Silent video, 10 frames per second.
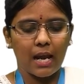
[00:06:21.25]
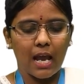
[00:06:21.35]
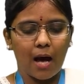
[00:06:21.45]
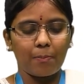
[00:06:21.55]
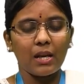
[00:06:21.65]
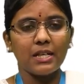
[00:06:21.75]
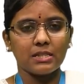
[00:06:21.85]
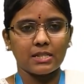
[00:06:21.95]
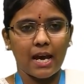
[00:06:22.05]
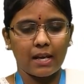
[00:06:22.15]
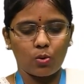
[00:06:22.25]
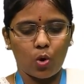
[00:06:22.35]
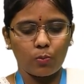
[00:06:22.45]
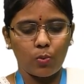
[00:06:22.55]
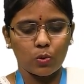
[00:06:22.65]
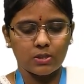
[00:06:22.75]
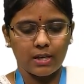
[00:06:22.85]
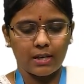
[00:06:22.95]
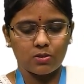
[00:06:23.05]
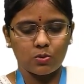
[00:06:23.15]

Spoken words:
and apply tan on both sides.